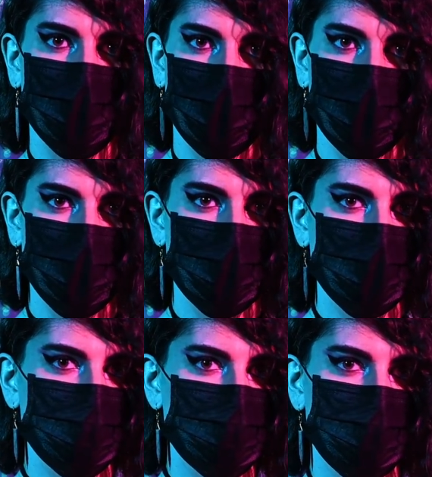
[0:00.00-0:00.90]

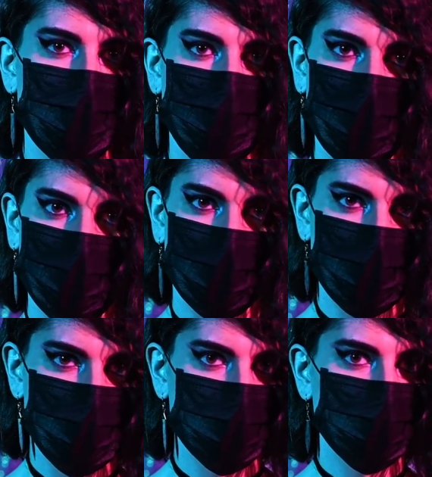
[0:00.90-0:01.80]
and swap them out
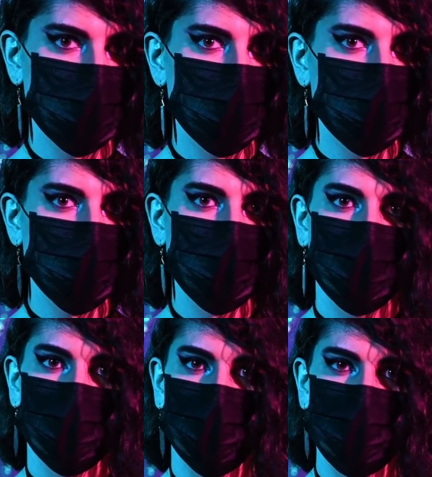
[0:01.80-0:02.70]
constantly
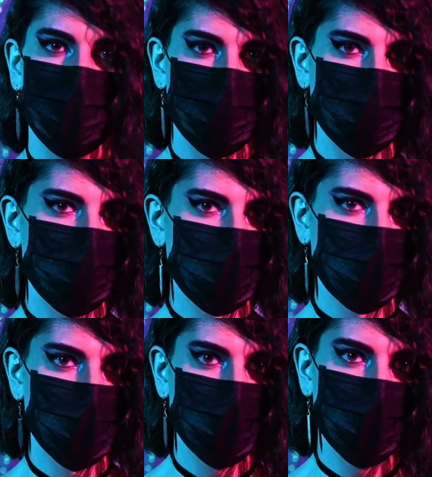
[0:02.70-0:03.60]
and a bunch of different
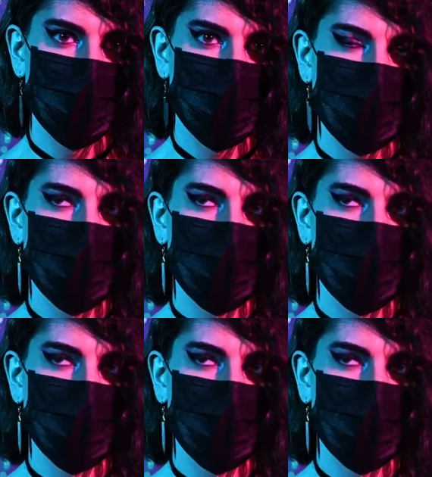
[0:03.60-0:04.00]
guns